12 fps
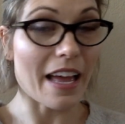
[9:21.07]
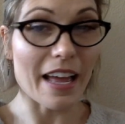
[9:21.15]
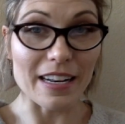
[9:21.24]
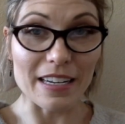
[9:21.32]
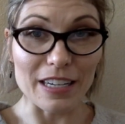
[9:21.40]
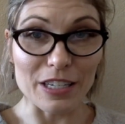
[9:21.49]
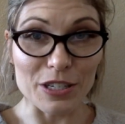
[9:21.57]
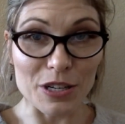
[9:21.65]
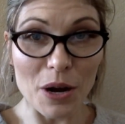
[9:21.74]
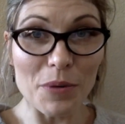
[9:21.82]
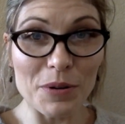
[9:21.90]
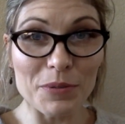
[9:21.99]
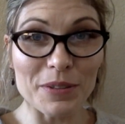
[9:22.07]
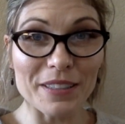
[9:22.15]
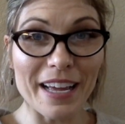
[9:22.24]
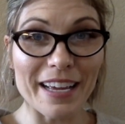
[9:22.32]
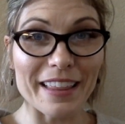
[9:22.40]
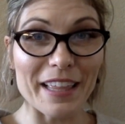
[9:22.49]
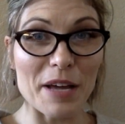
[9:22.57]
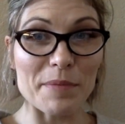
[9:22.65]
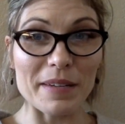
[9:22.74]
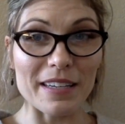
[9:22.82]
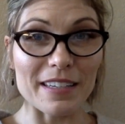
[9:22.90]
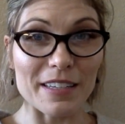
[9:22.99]
And no one will like them,
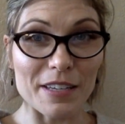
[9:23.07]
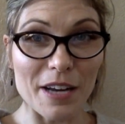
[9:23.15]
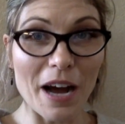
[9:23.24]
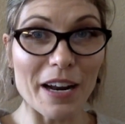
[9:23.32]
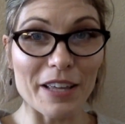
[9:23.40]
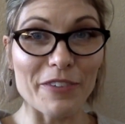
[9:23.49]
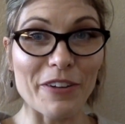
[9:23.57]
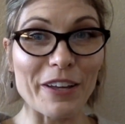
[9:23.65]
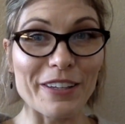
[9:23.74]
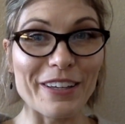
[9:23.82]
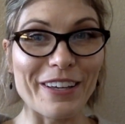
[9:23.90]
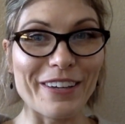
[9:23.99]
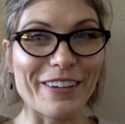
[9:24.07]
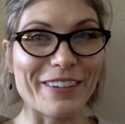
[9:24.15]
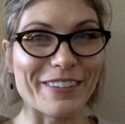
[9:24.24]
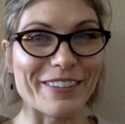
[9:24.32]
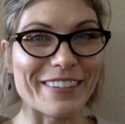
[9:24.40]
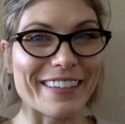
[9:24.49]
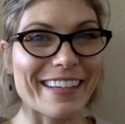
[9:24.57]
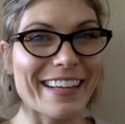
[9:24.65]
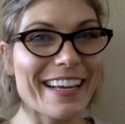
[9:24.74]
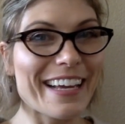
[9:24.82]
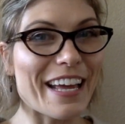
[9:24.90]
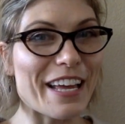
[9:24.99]
not even you.
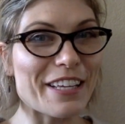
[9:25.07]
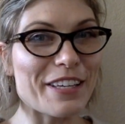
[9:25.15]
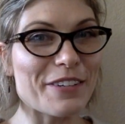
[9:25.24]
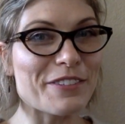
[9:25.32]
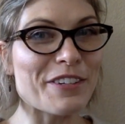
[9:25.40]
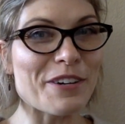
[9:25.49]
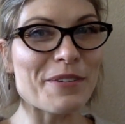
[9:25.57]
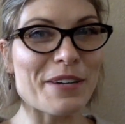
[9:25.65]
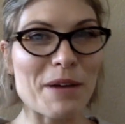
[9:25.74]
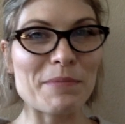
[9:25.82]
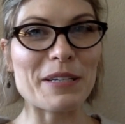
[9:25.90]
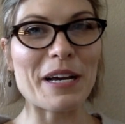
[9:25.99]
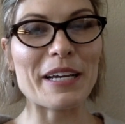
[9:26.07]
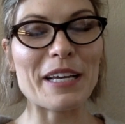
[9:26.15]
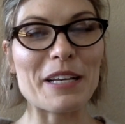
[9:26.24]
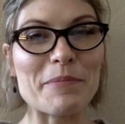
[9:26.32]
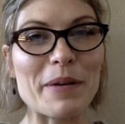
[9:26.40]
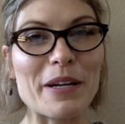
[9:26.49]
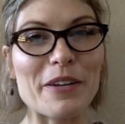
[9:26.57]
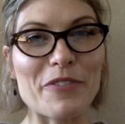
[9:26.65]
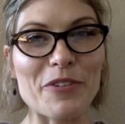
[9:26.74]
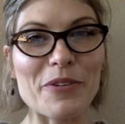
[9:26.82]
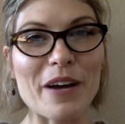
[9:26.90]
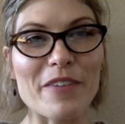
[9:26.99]
And you know what I'm talking about if
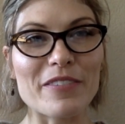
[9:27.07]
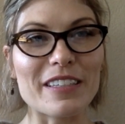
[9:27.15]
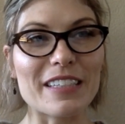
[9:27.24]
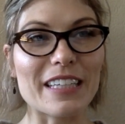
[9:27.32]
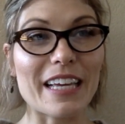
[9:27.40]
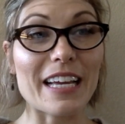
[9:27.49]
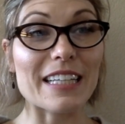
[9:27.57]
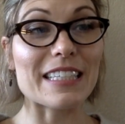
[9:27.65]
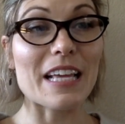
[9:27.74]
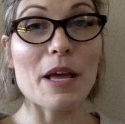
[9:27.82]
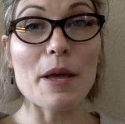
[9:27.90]
you have little kids.